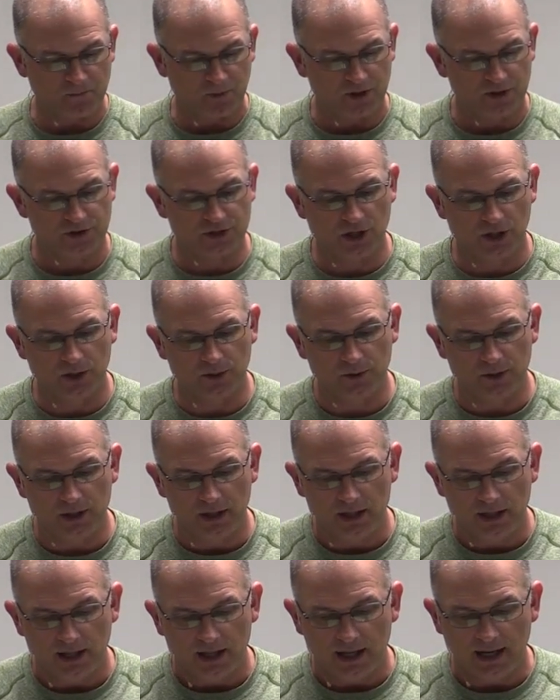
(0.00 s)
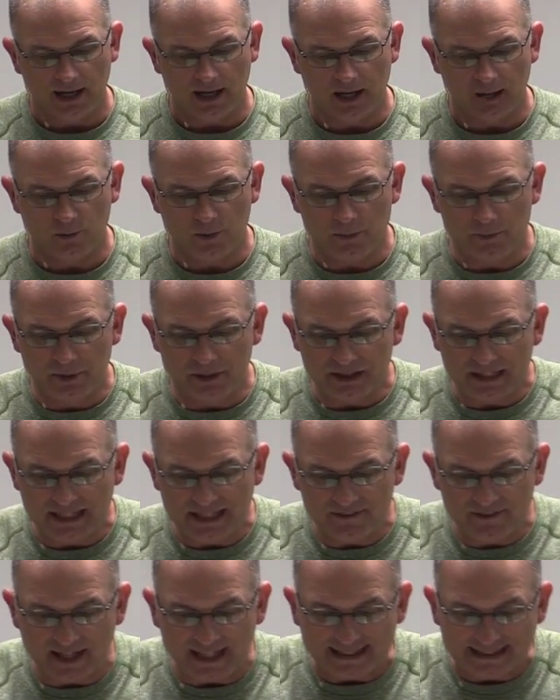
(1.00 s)
So uh, we
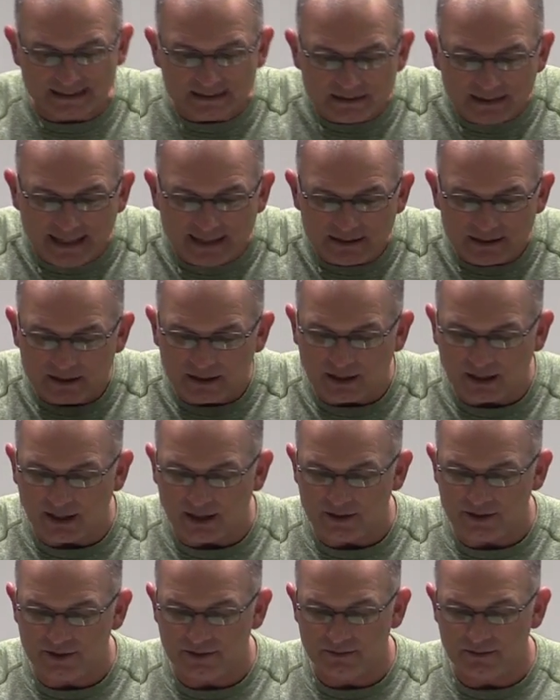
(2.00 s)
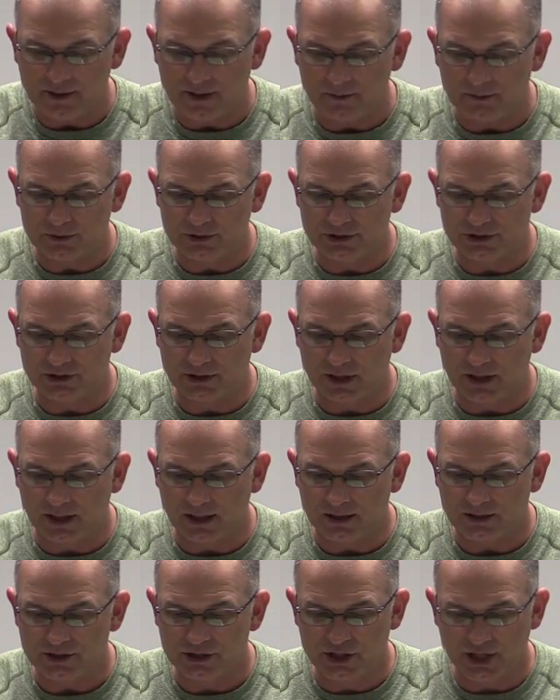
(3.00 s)
believe that, that uh, it was
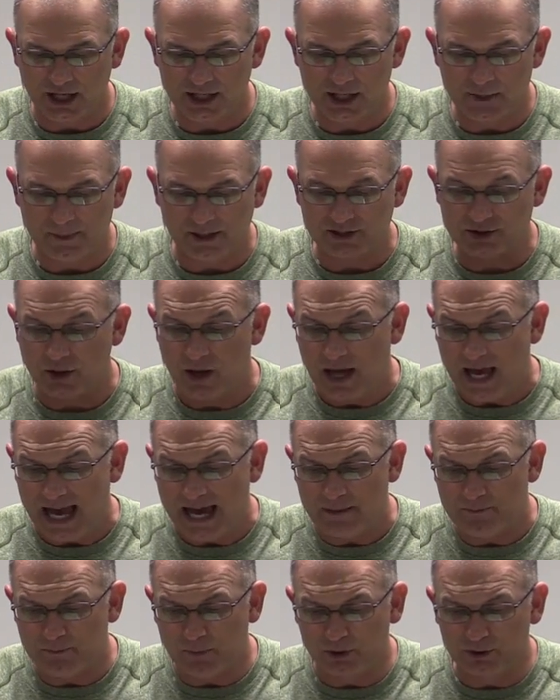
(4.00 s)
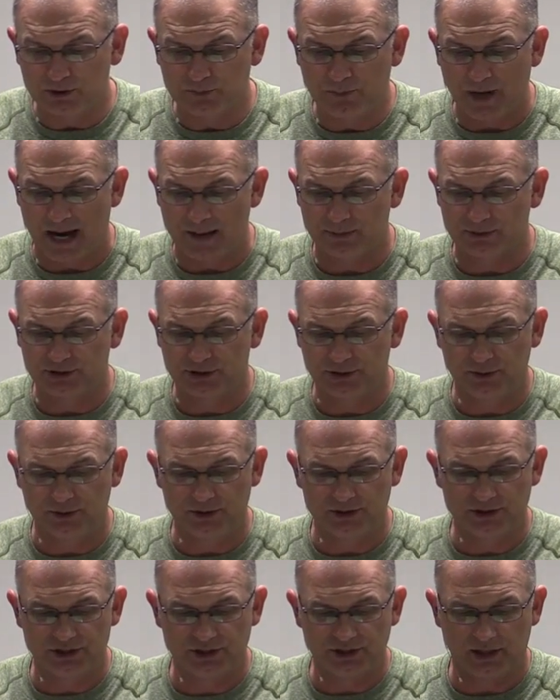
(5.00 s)
uh, John the Apostle. And most Bible
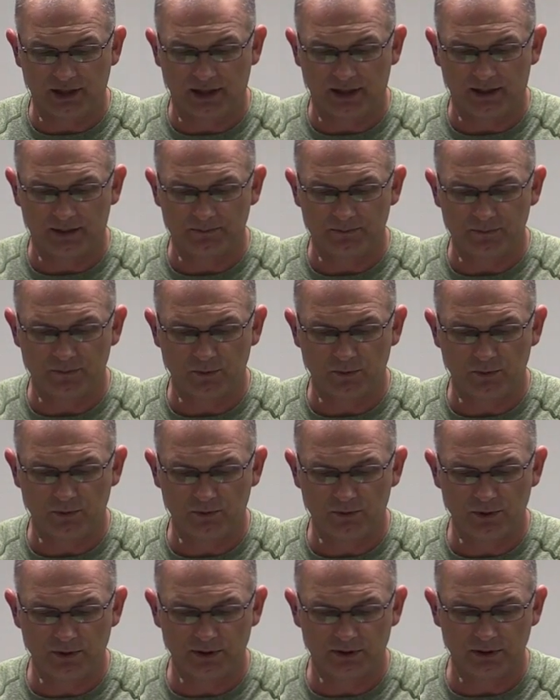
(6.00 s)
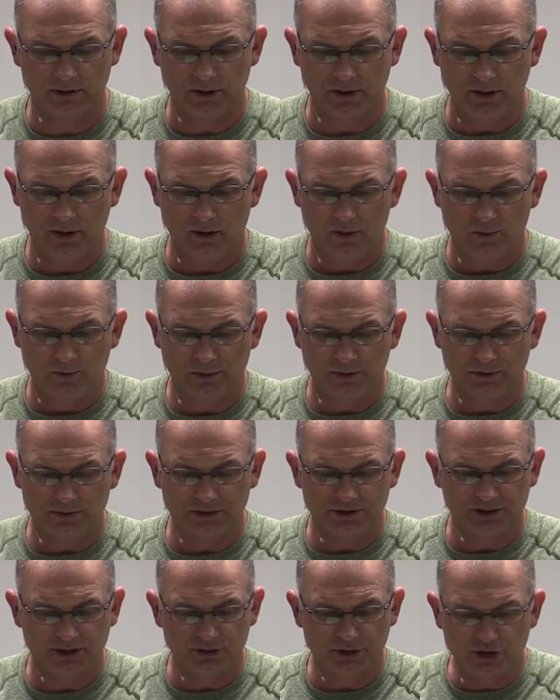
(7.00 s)
students um, will, will
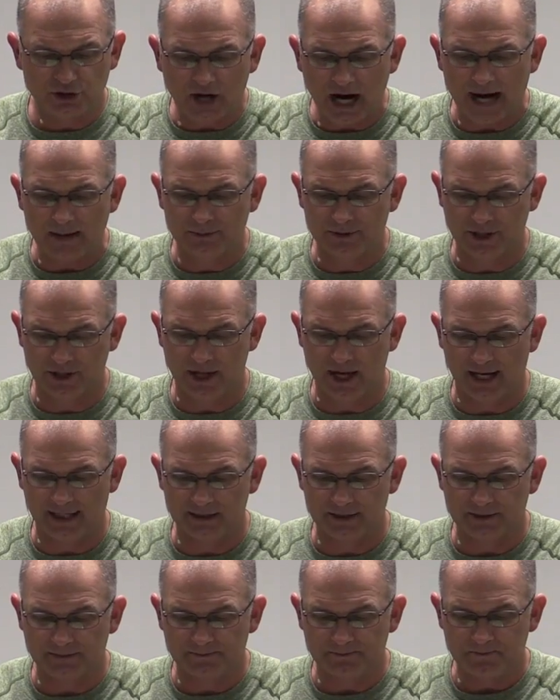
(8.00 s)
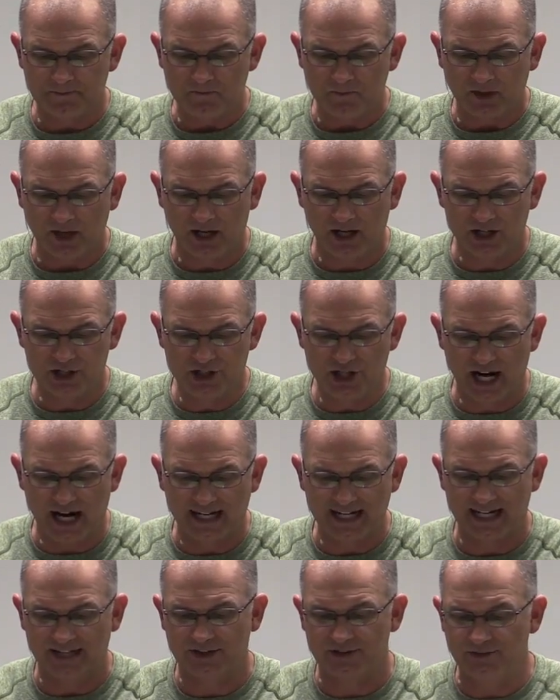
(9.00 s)
subscribe to that. Uh,
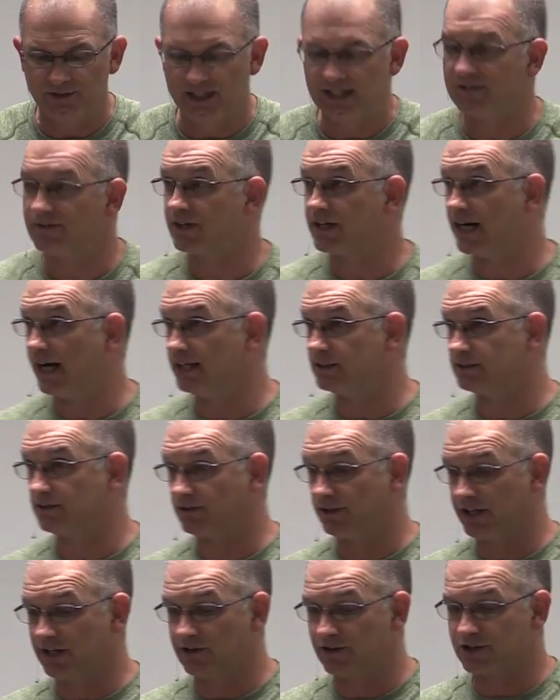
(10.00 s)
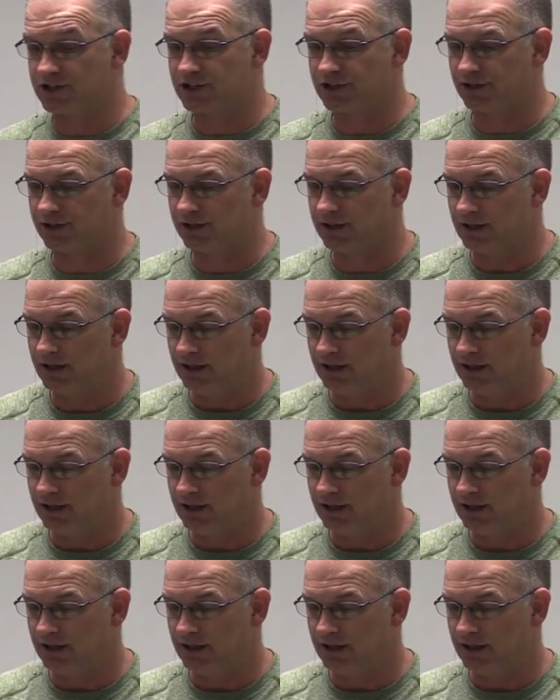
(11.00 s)
John had three different kinds of literature,